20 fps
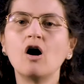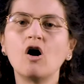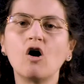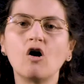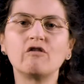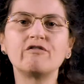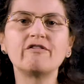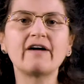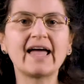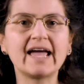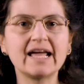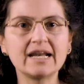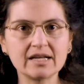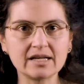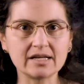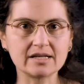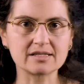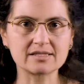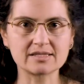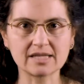of
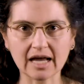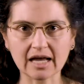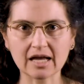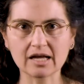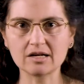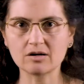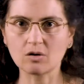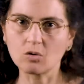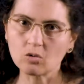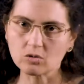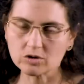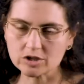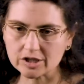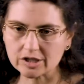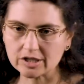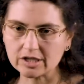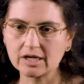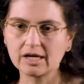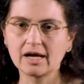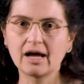any
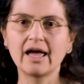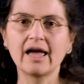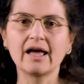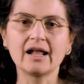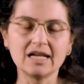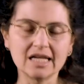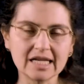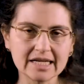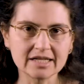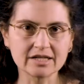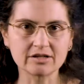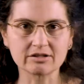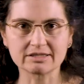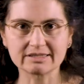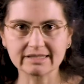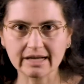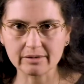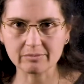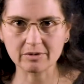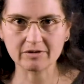second-order linear
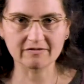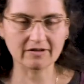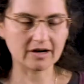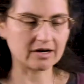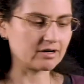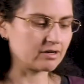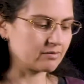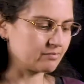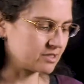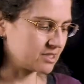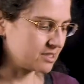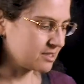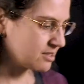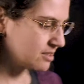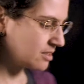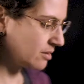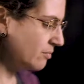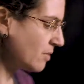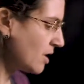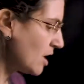time invariant
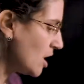system,